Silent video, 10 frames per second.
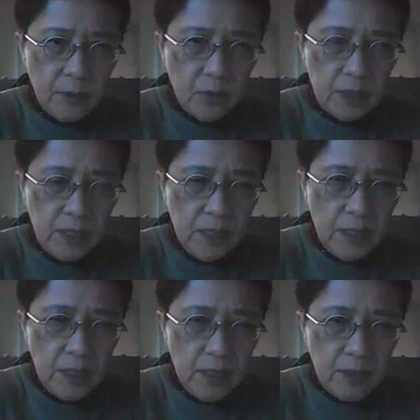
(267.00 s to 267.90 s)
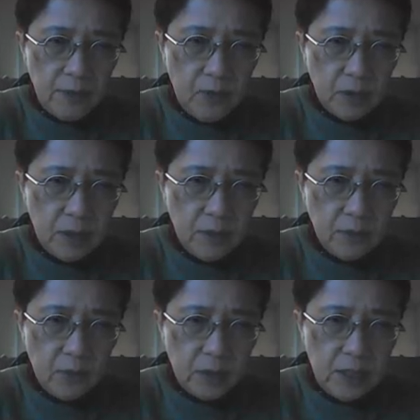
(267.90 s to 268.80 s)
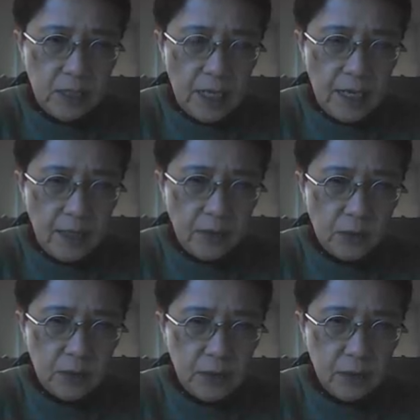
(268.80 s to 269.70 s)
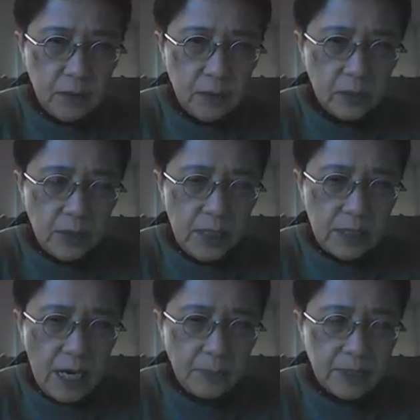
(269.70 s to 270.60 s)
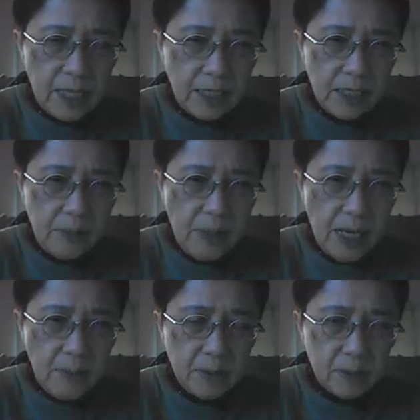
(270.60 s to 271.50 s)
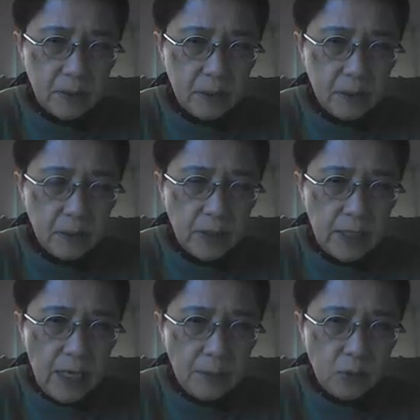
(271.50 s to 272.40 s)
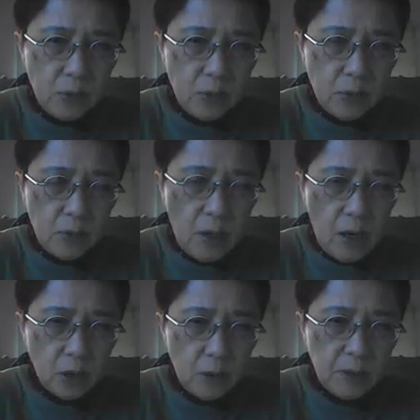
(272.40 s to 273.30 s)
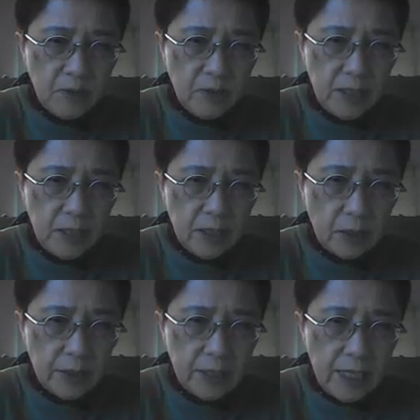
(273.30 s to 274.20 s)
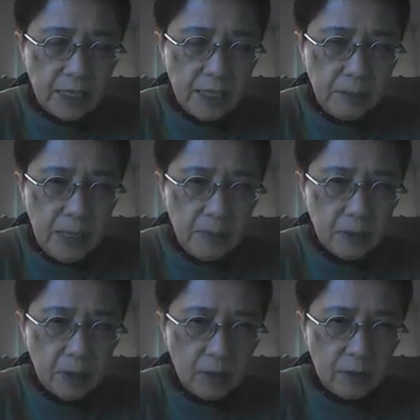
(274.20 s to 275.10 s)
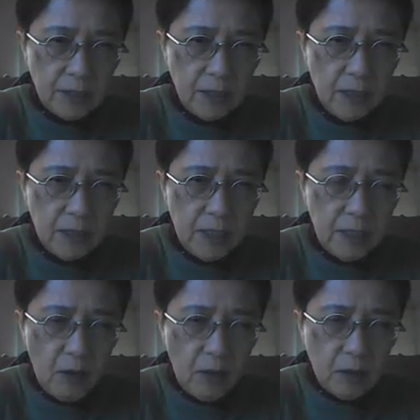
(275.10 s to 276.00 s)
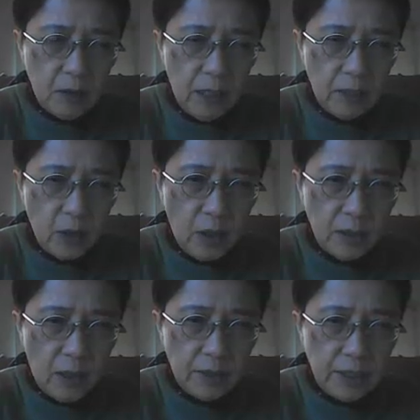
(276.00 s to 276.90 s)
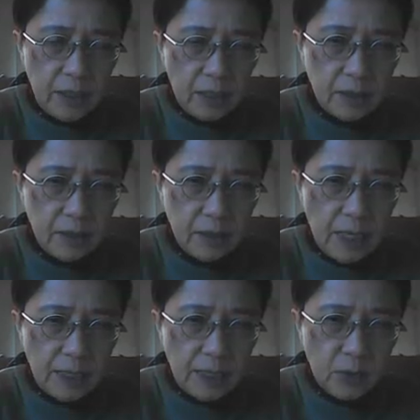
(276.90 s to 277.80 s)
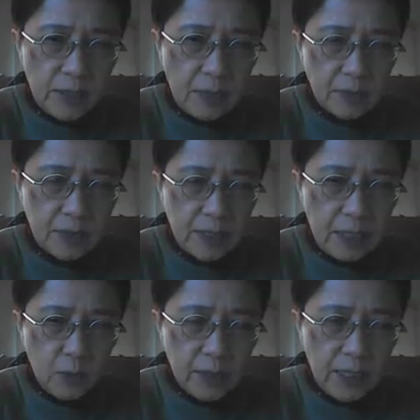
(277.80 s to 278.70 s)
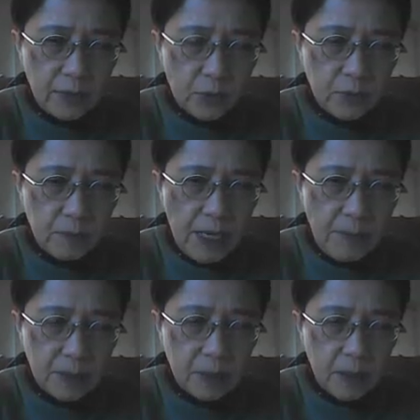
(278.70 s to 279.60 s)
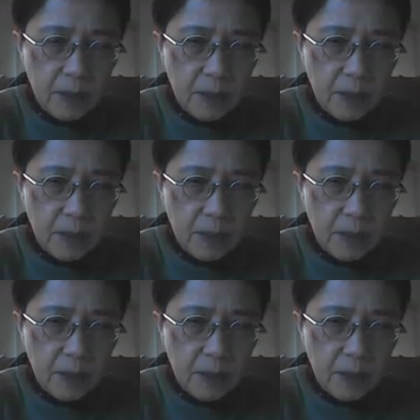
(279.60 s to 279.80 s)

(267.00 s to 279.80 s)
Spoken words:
For the 4,900, okay, times 19 payment, okay, up to October 15 is already 19 payment already. Donna already gotten 93,100 payment